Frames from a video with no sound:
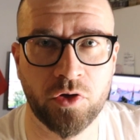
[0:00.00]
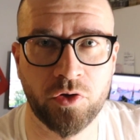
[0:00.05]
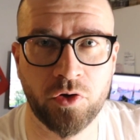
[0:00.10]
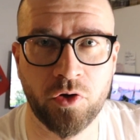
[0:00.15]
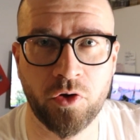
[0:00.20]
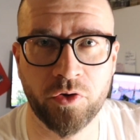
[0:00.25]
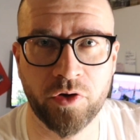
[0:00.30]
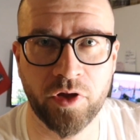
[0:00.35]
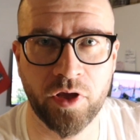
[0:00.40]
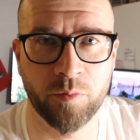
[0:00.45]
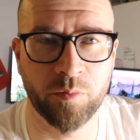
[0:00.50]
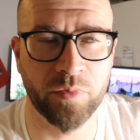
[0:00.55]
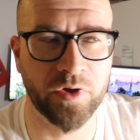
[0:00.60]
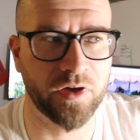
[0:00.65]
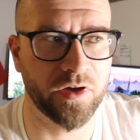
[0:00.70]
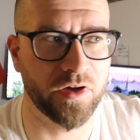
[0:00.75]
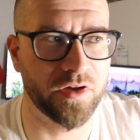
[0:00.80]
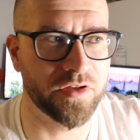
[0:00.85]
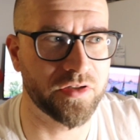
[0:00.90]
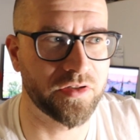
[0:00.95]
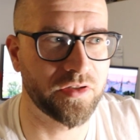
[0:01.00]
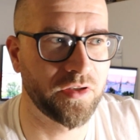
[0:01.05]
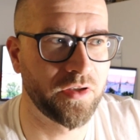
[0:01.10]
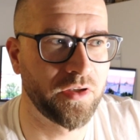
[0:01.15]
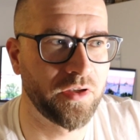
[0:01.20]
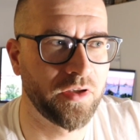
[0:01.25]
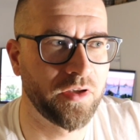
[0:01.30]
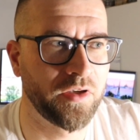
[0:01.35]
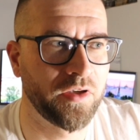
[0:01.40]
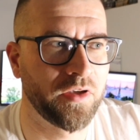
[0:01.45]
turn on him, because
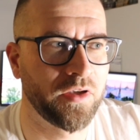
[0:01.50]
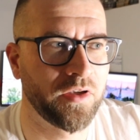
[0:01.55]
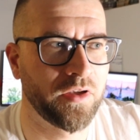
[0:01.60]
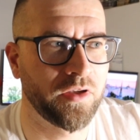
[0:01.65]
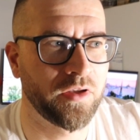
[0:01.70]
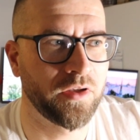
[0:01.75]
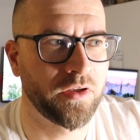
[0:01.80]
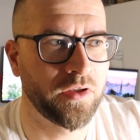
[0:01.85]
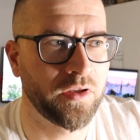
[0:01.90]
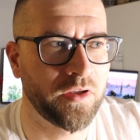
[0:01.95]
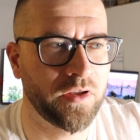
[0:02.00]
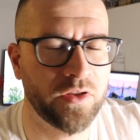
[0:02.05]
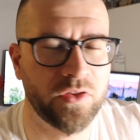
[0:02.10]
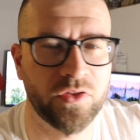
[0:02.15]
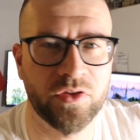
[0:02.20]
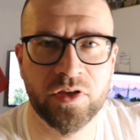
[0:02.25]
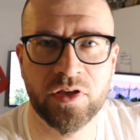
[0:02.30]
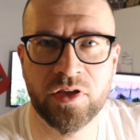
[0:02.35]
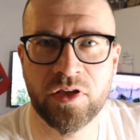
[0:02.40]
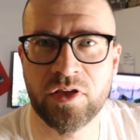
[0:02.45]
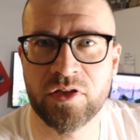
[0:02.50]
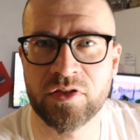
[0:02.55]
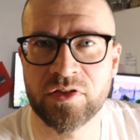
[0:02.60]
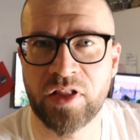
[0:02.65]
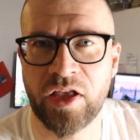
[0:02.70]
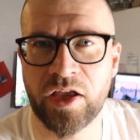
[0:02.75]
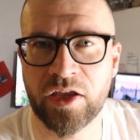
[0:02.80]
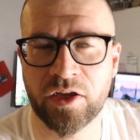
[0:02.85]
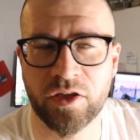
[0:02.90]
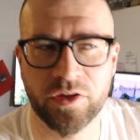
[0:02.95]
he's
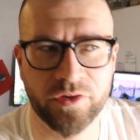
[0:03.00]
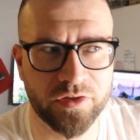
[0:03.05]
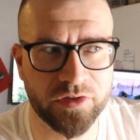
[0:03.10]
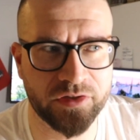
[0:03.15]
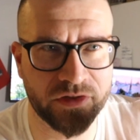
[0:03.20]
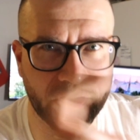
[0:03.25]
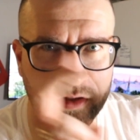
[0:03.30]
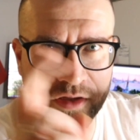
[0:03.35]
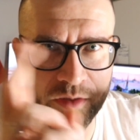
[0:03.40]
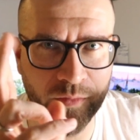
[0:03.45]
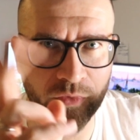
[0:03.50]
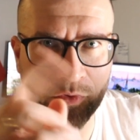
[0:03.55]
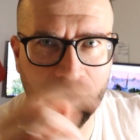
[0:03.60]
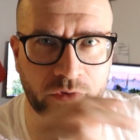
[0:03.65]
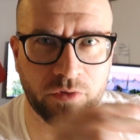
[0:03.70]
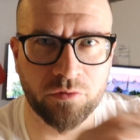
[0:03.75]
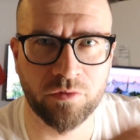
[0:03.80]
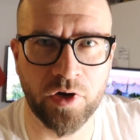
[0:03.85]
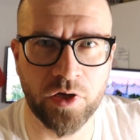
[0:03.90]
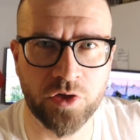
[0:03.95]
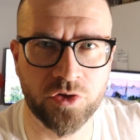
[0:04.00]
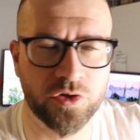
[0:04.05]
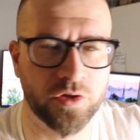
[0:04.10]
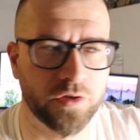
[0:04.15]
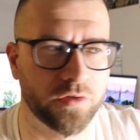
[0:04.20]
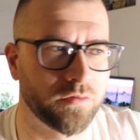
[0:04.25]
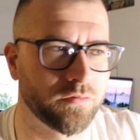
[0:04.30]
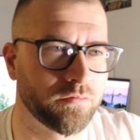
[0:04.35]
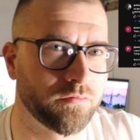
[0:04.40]
like this liberal Russian.